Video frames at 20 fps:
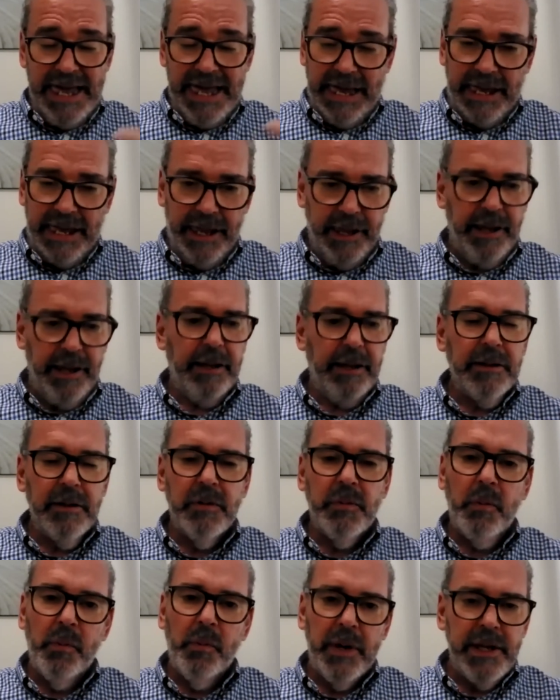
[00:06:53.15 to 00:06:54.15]

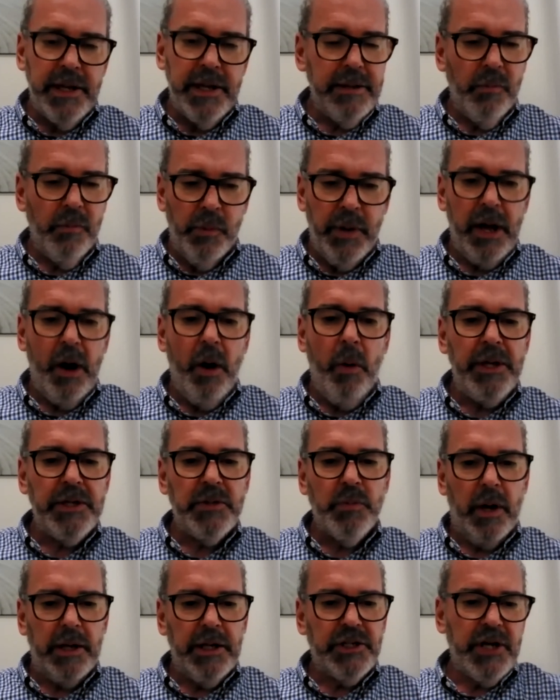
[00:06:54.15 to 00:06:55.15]
And we always
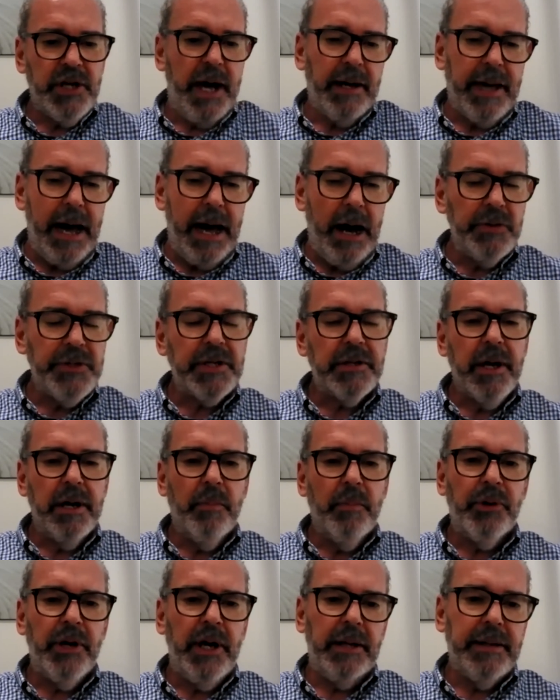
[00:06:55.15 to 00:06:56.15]
want to check, how is it going
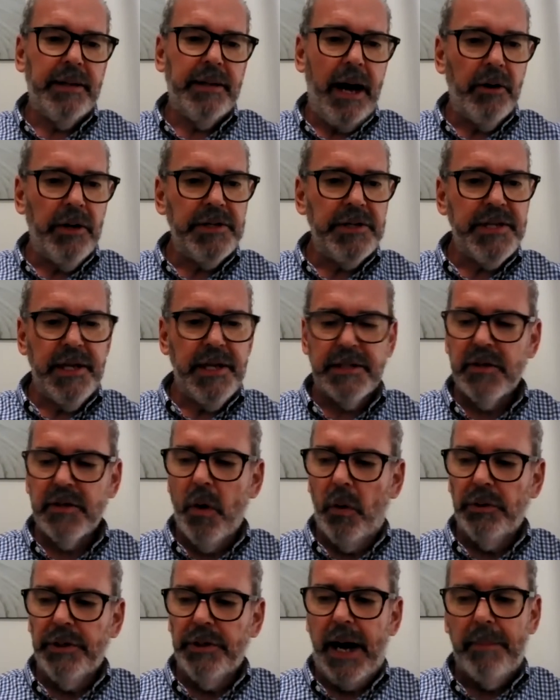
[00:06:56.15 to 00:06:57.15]
to print? How does this
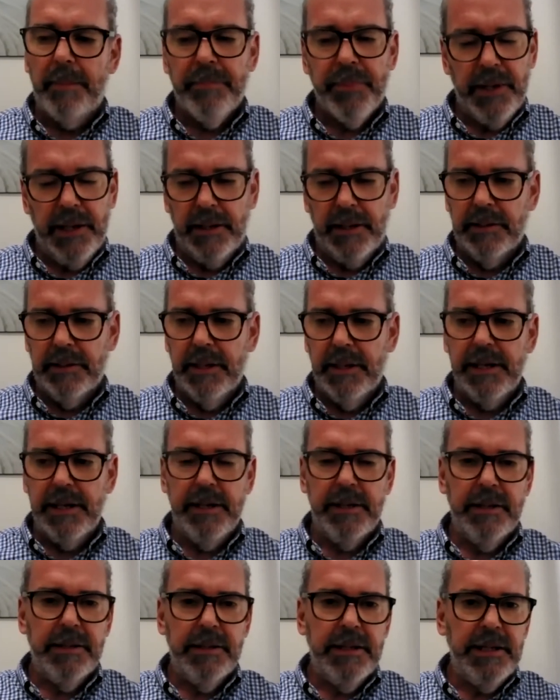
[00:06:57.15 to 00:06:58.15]
hold up in
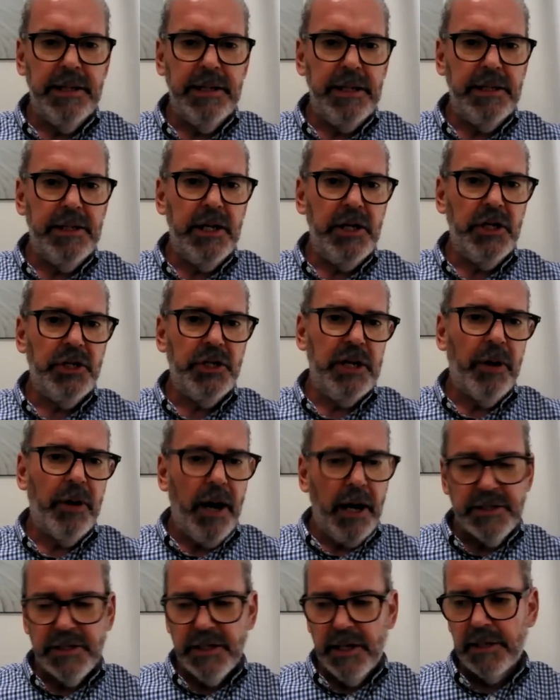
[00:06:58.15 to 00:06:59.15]
the DTG
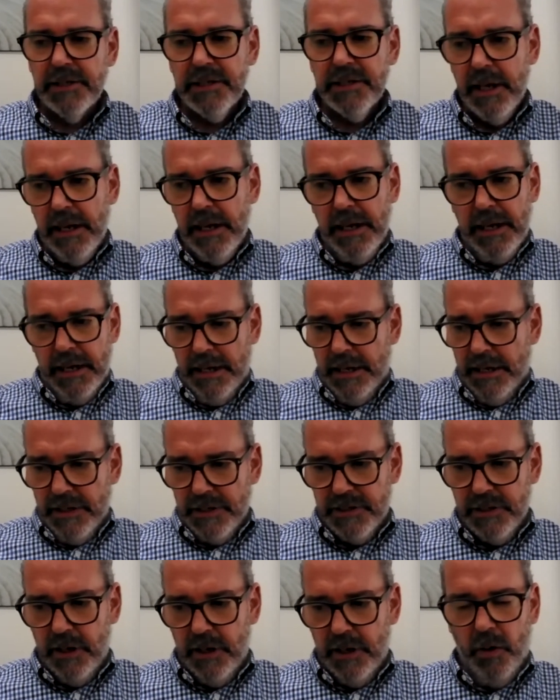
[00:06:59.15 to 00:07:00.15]
process?
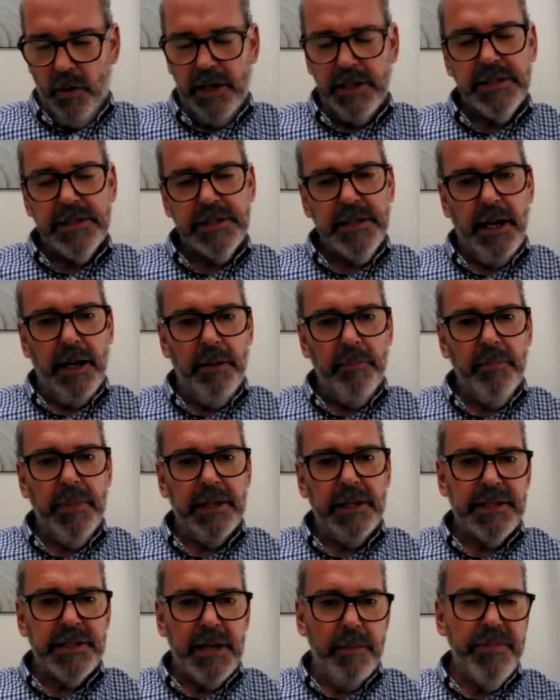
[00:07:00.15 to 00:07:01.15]
So
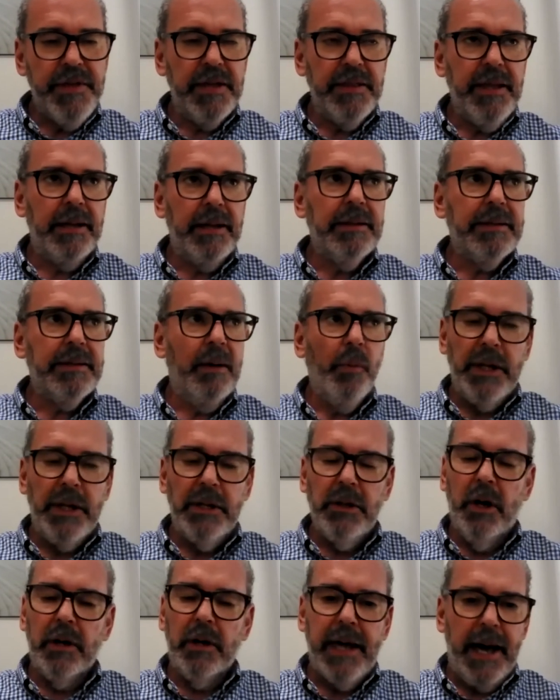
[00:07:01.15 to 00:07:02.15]
it's something that
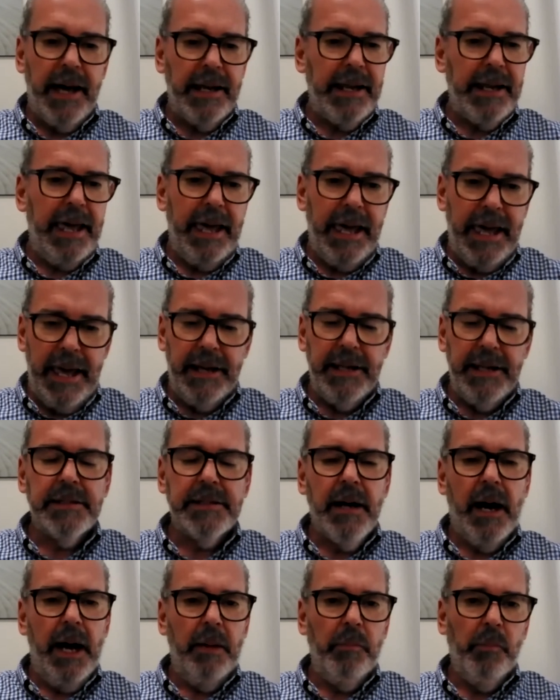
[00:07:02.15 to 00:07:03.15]
look at
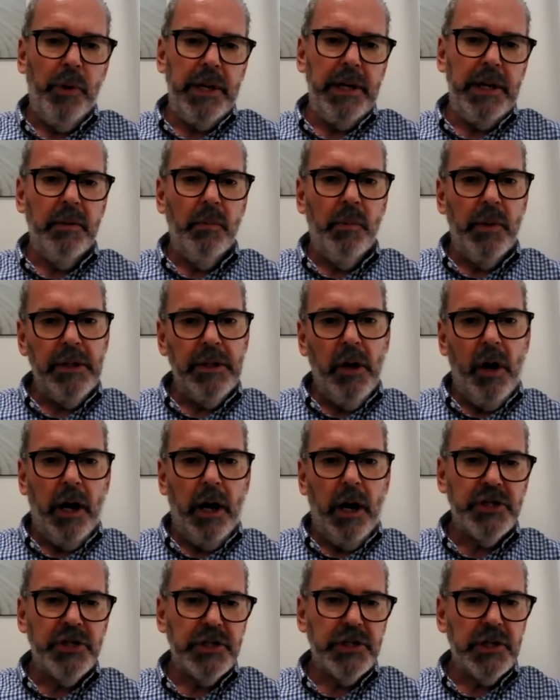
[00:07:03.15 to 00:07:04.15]
anytime we
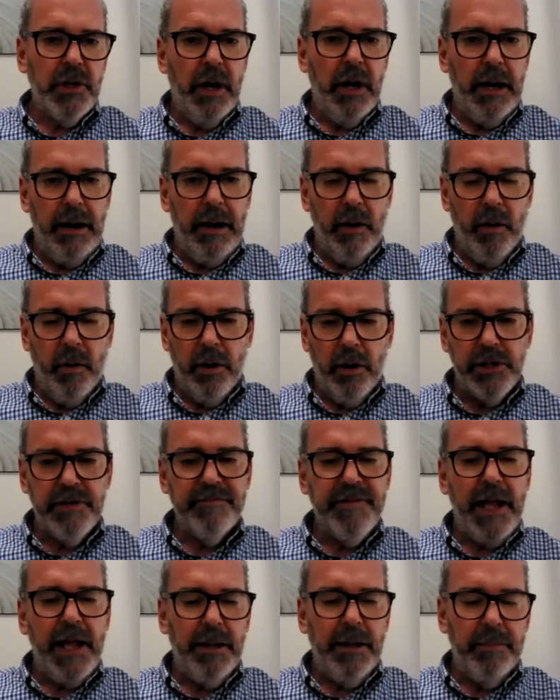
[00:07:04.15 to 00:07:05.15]
launch or
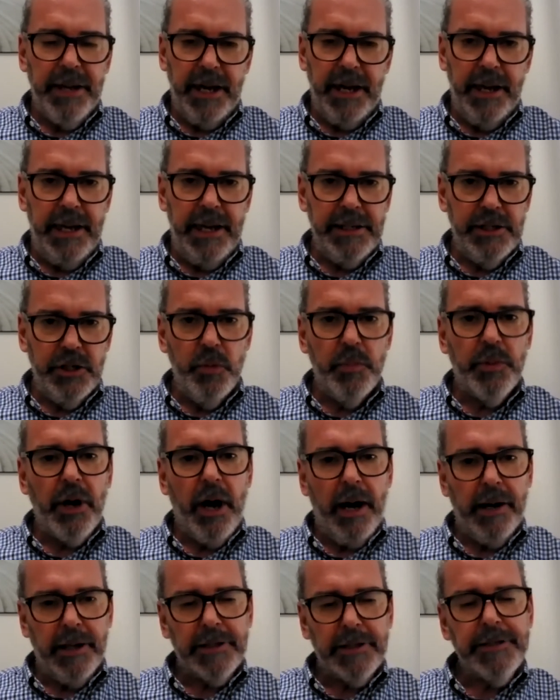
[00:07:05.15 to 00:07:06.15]
develop a new
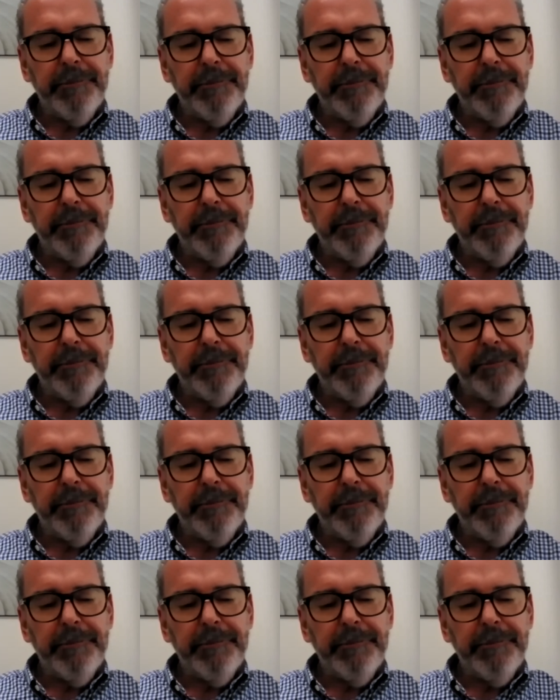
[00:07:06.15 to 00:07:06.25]
product.